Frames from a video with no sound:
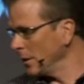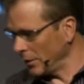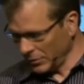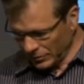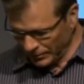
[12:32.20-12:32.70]

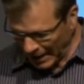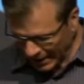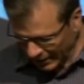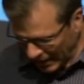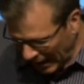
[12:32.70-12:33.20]
You
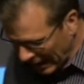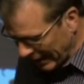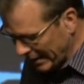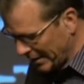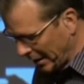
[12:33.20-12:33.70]
make the
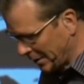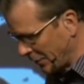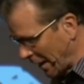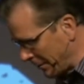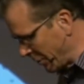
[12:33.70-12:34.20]
inductive
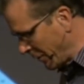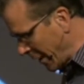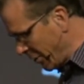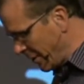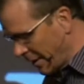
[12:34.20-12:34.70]
observation